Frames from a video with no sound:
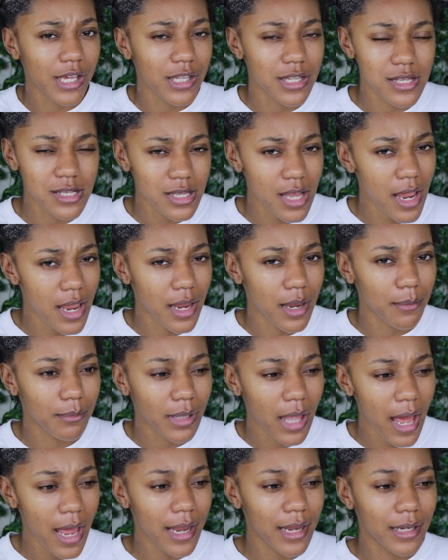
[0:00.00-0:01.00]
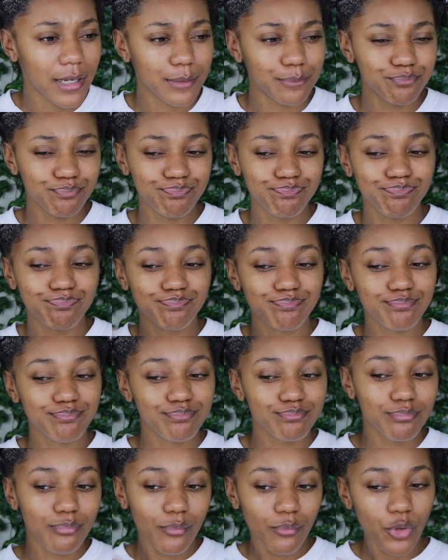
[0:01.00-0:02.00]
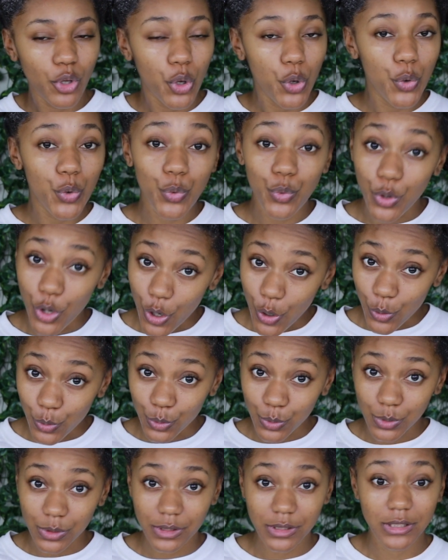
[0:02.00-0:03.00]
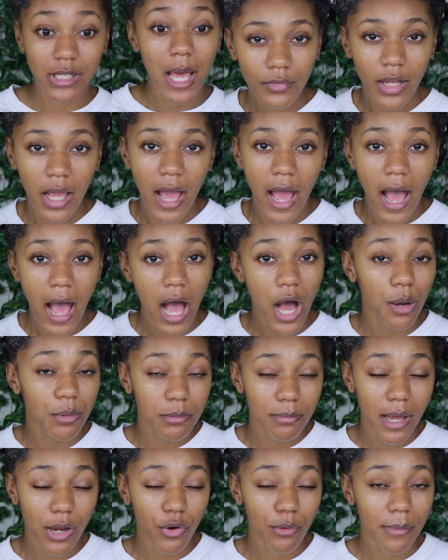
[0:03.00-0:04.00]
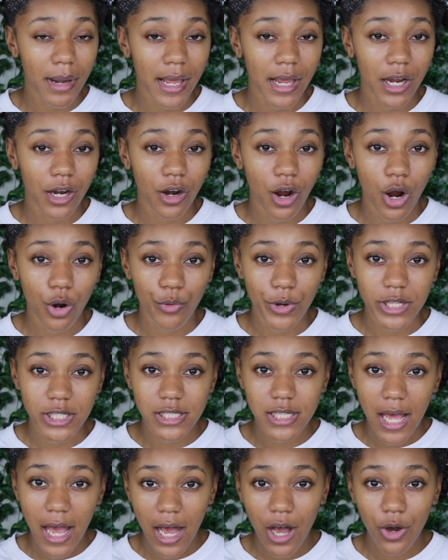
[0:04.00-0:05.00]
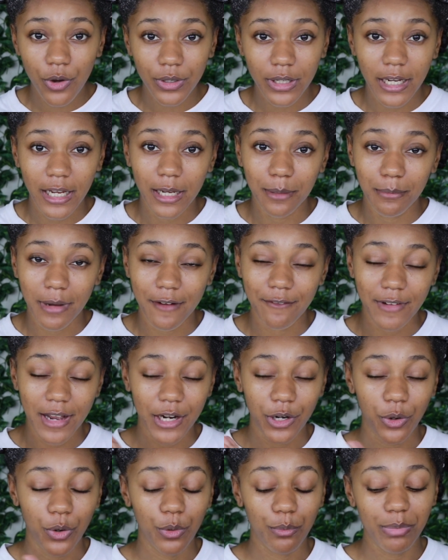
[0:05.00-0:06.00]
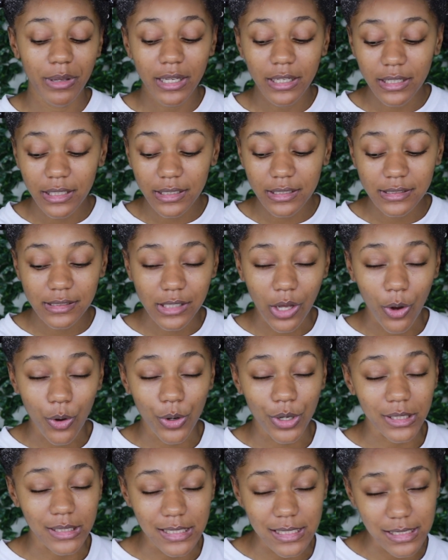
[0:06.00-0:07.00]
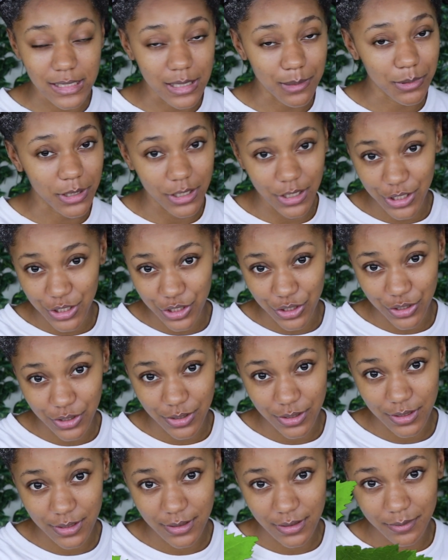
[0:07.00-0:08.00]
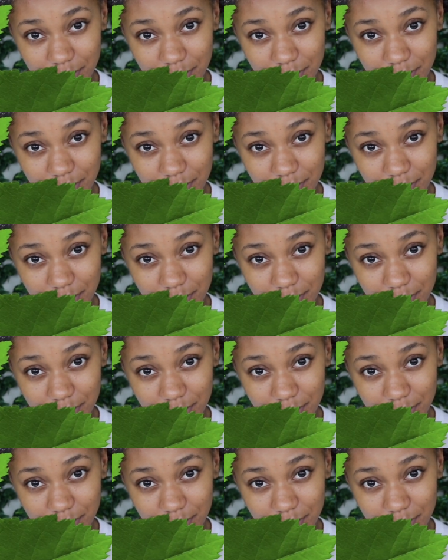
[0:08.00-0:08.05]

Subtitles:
the same? Like, who knows? I'll be back with my hair all rinsed out and my final opinions on these deep conditioners.